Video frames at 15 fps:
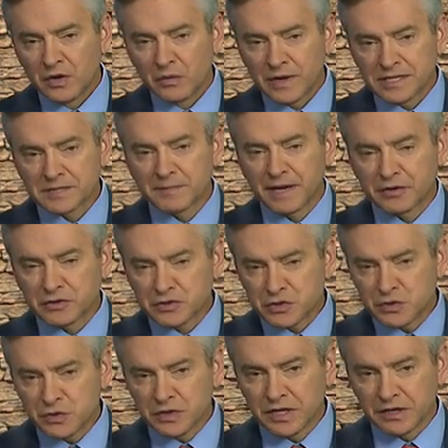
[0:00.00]
waits about
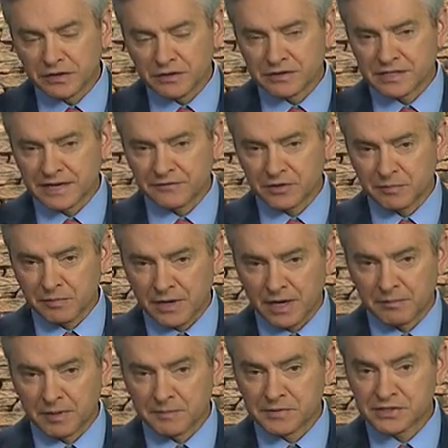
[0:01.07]
two years after
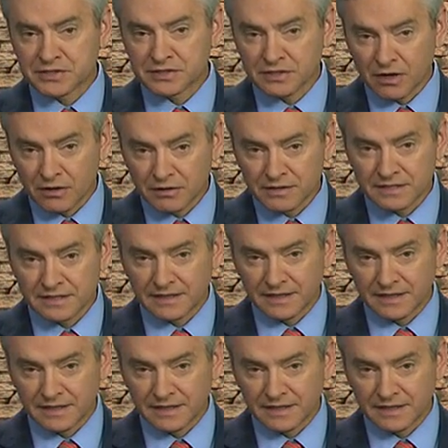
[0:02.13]
problems start